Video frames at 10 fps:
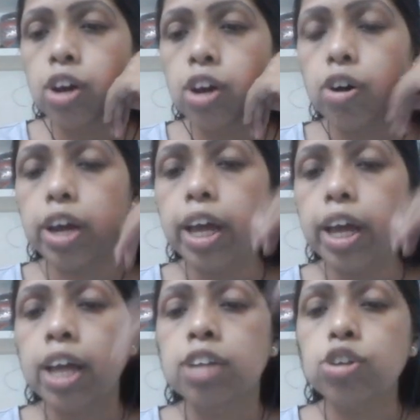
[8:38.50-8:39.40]
Okay,
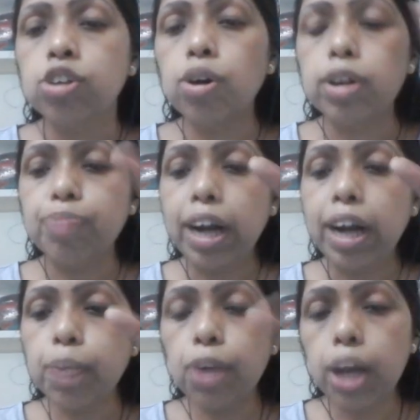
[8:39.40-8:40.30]
so the
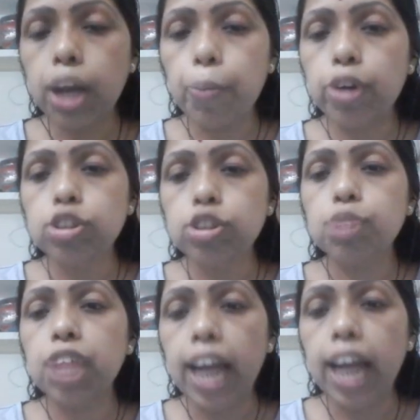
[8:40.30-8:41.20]
multiple numbers
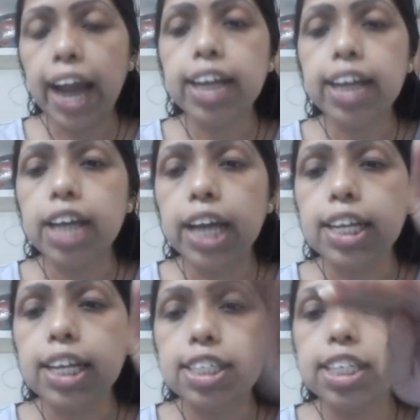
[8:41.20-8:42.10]
of the light can
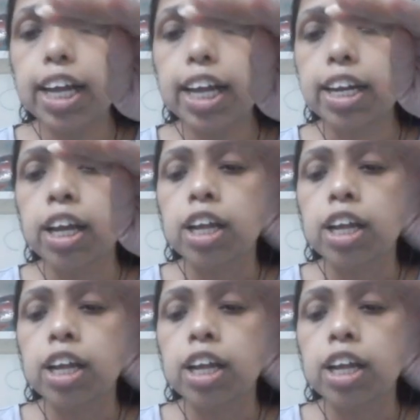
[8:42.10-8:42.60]
incident